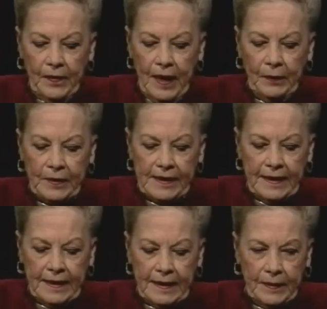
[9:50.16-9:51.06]
that was
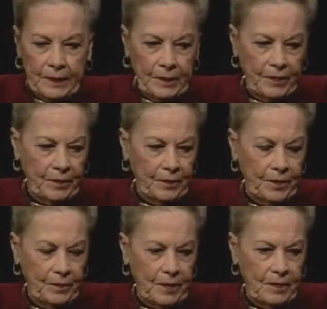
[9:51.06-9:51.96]
in um,
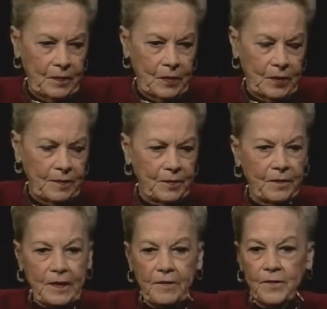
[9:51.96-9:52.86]
54 and
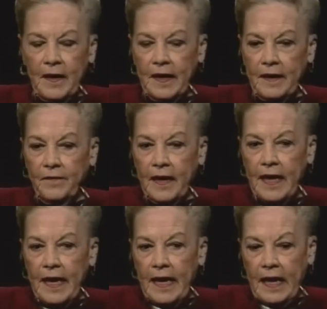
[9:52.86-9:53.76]
55,
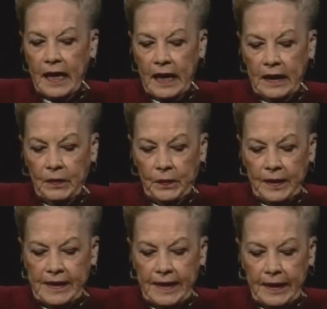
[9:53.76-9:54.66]
and it
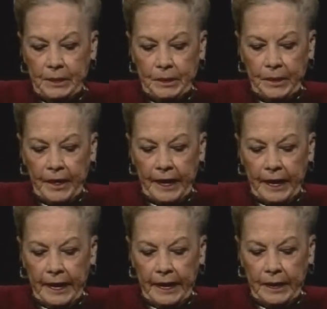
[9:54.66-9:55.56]
was um,
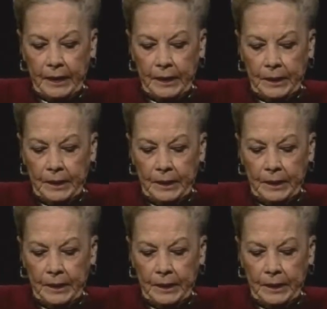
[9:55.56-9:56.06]
uh,